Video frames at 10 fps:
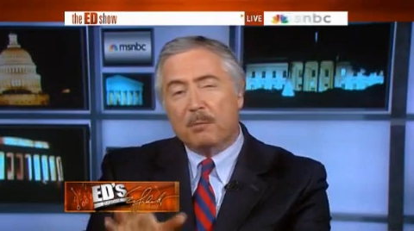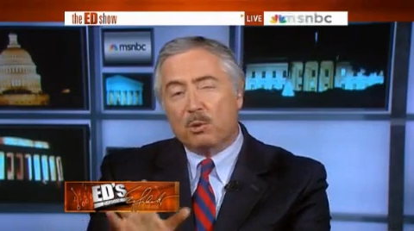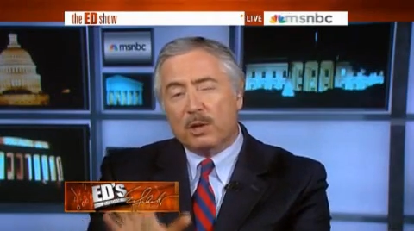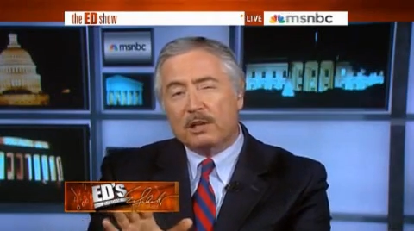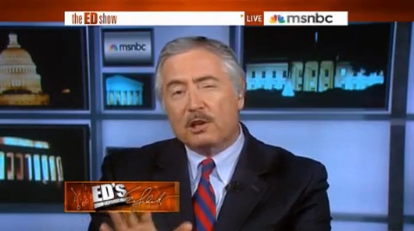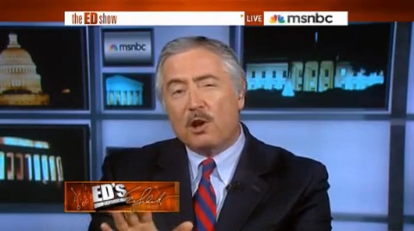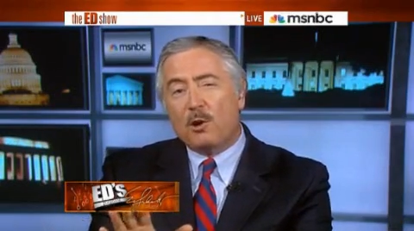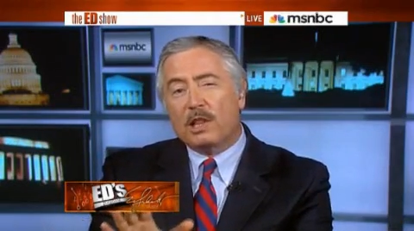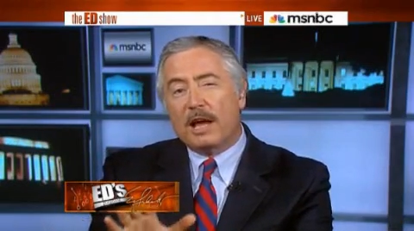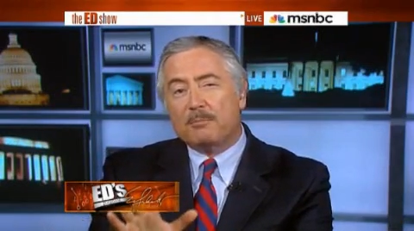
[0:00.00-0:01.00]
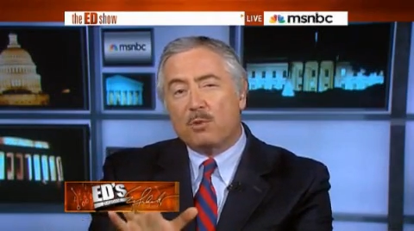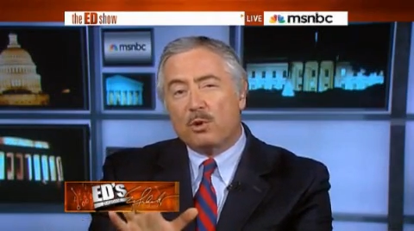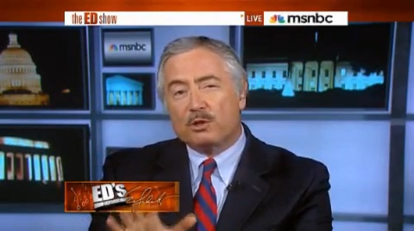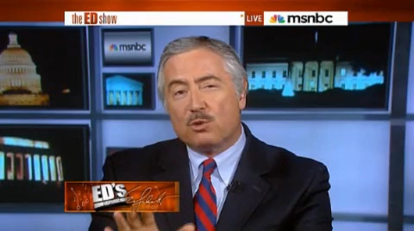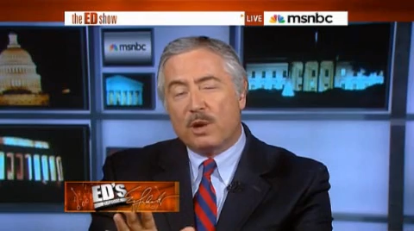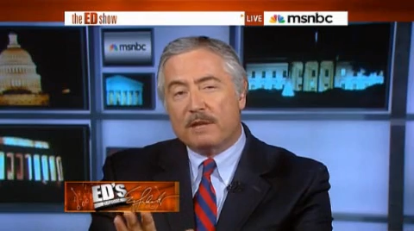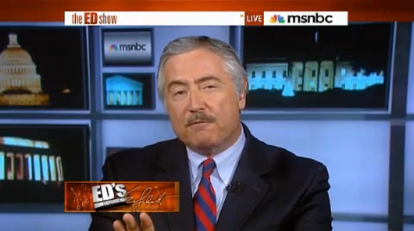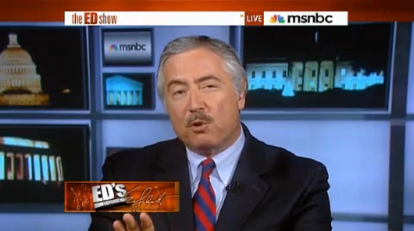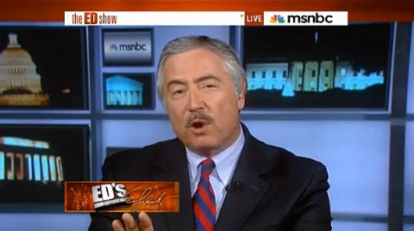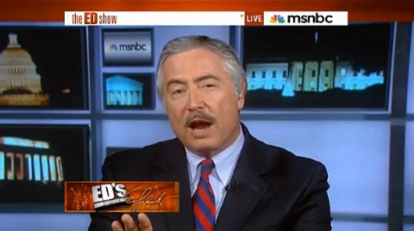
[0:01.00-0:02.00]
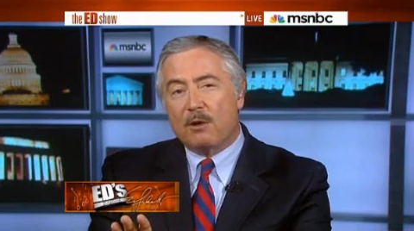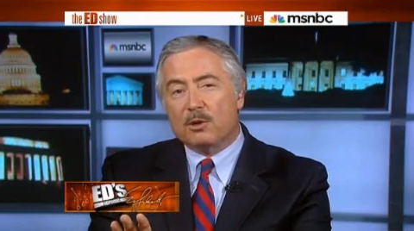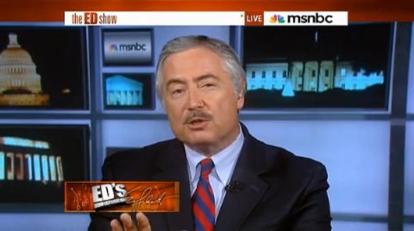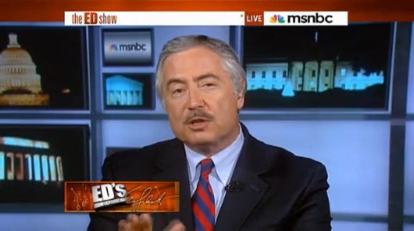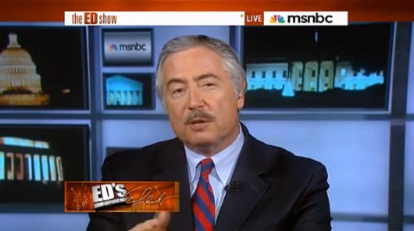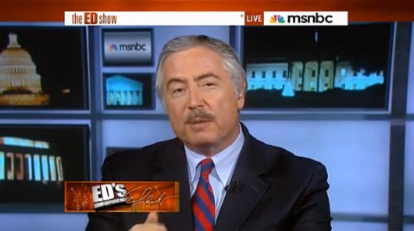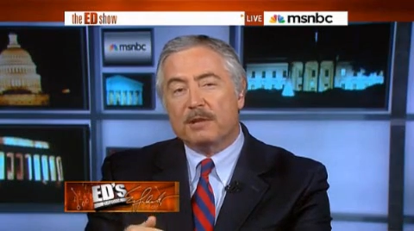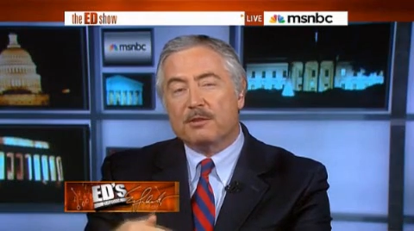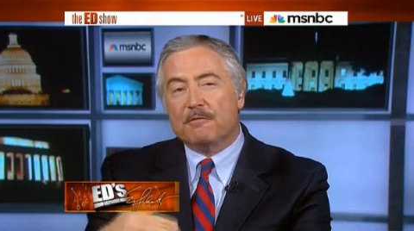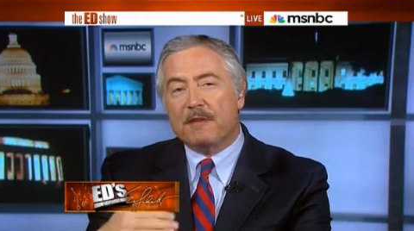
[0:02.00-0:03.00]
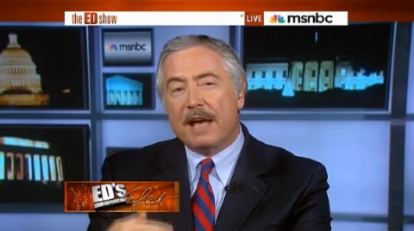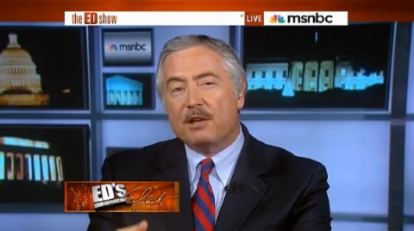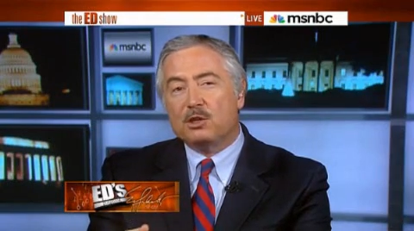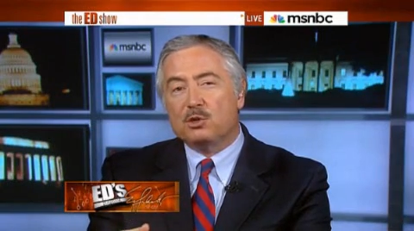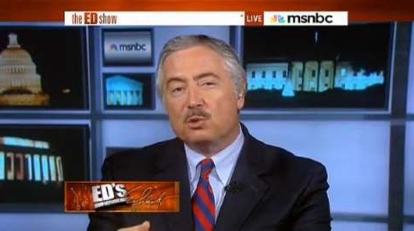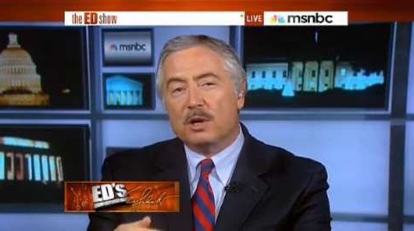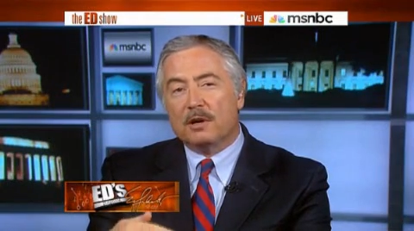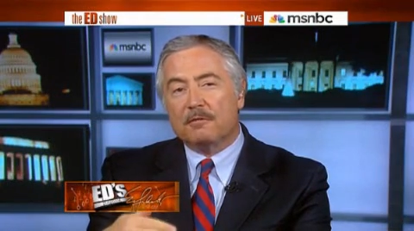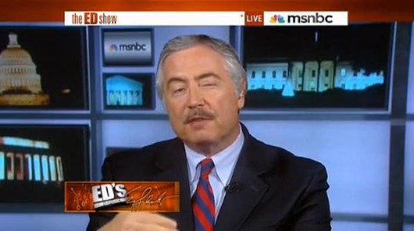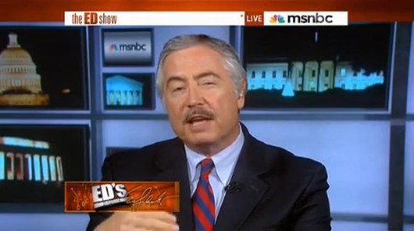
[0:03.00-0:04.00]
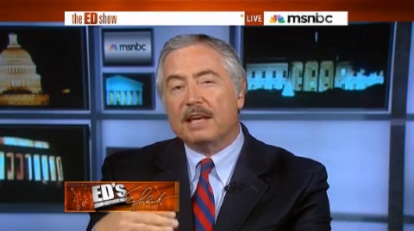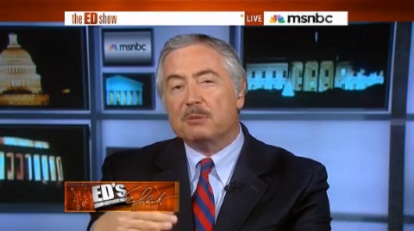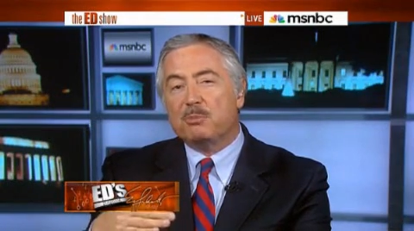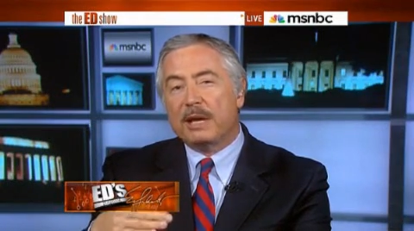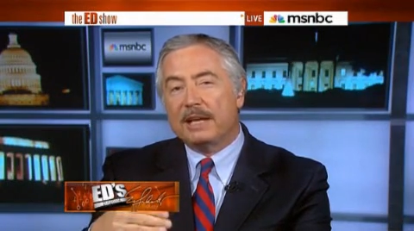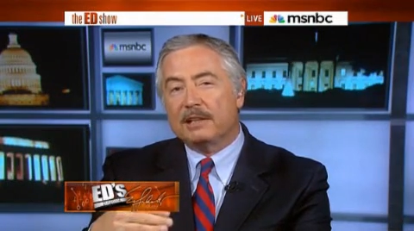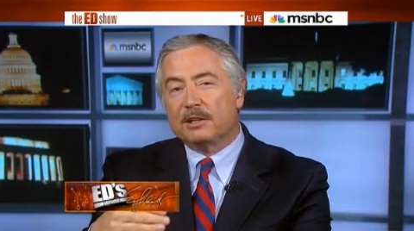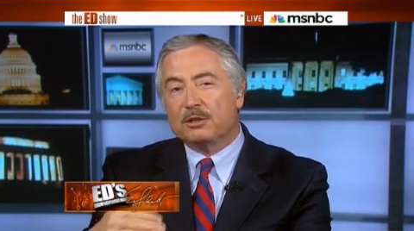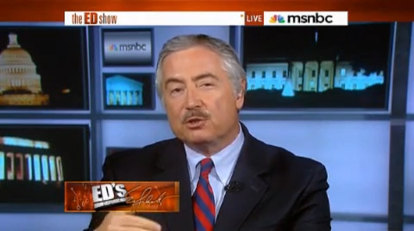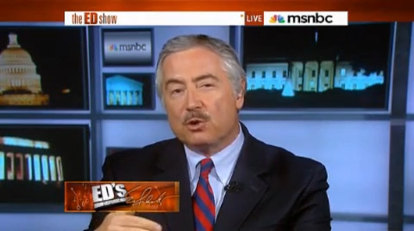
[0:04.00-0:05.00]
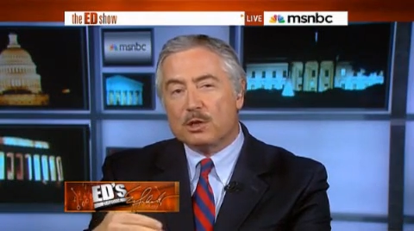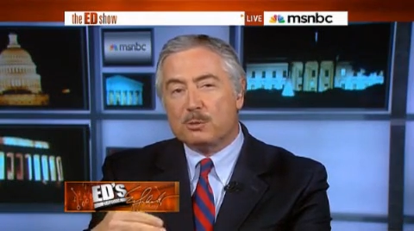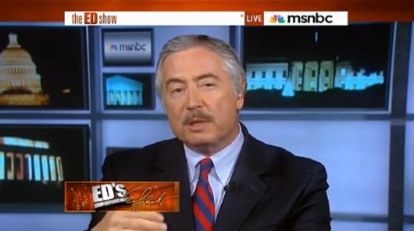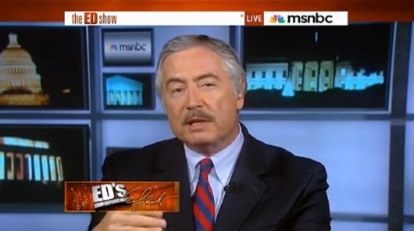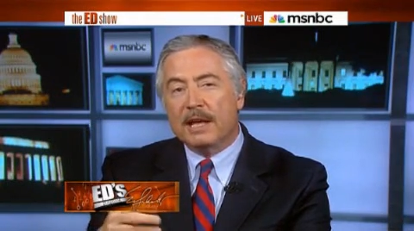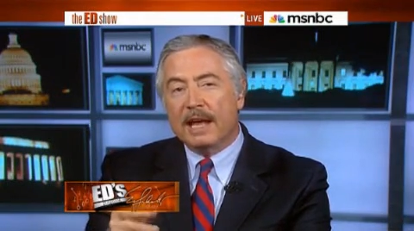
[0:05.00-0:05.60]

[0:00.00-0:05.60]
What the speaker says: But we're going to know a lot more in 24 hours about the value of a Palin endorsement.